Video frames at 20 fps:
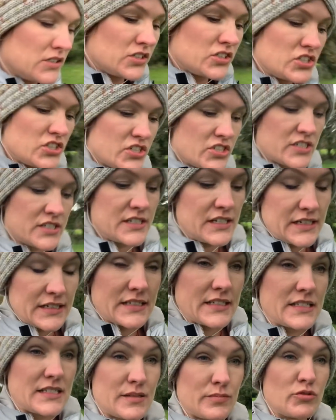She's just
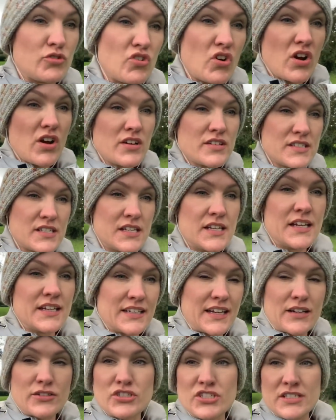eaten some grass and
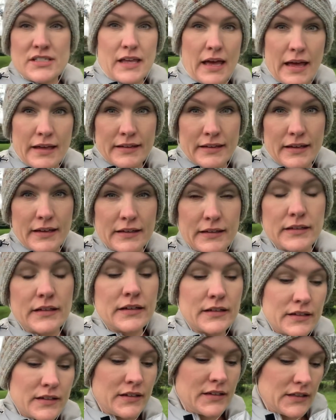now she's gacking.
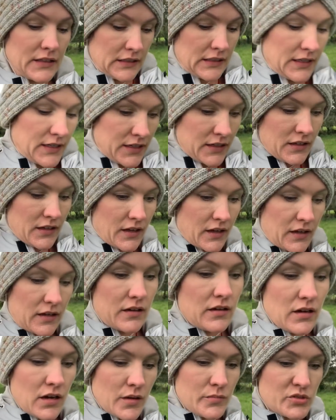Yeah,
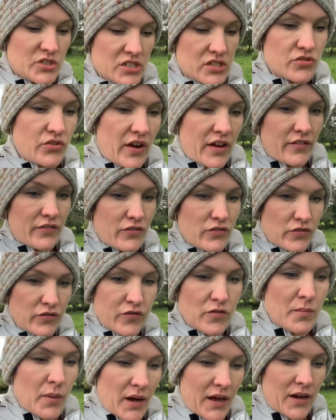I'm just grateful for
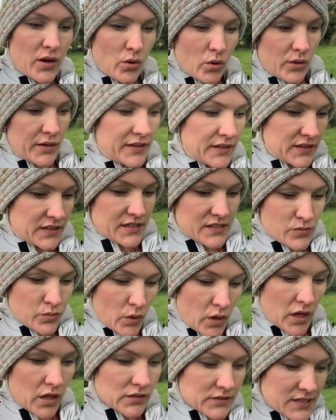my lot in this
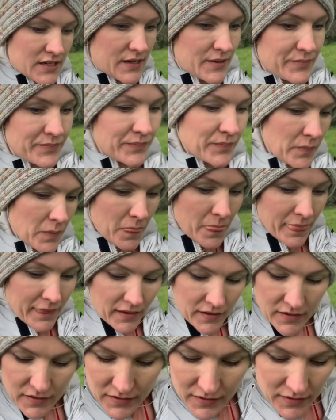world.
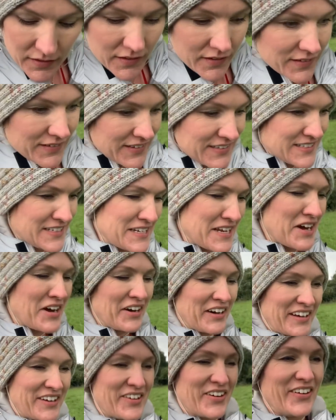I
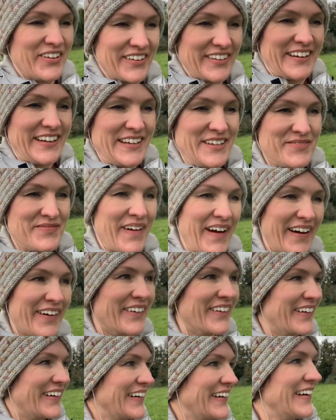
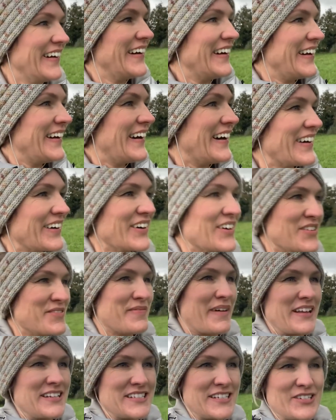got a
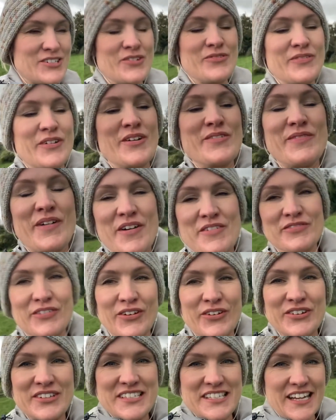message on one of my
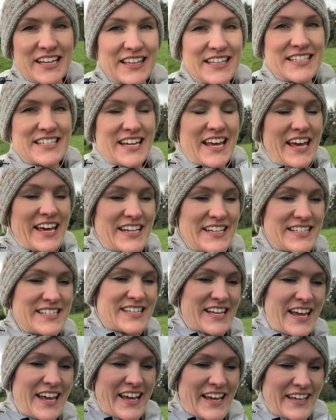vlogs the other day
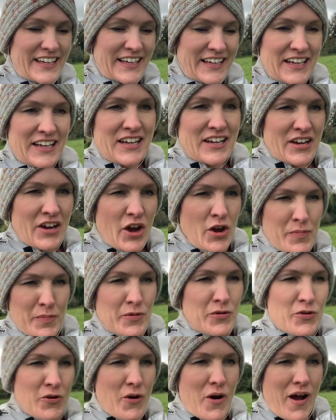saying, open
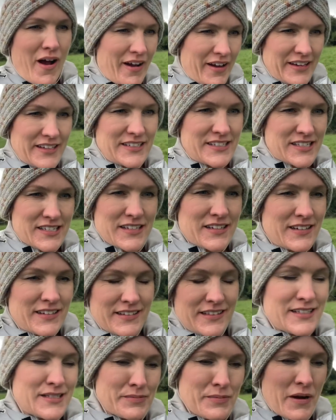your eyes,
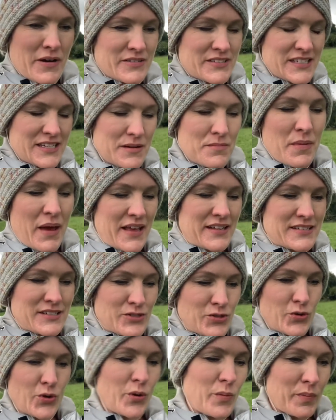this world's in a mess and
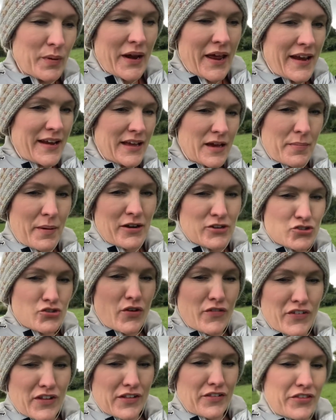you're complaining about
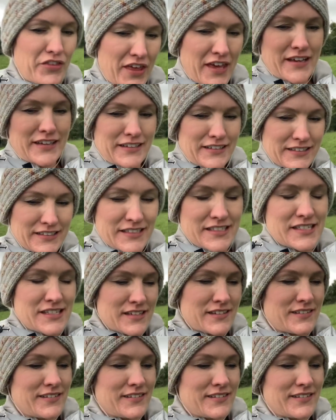trivial things.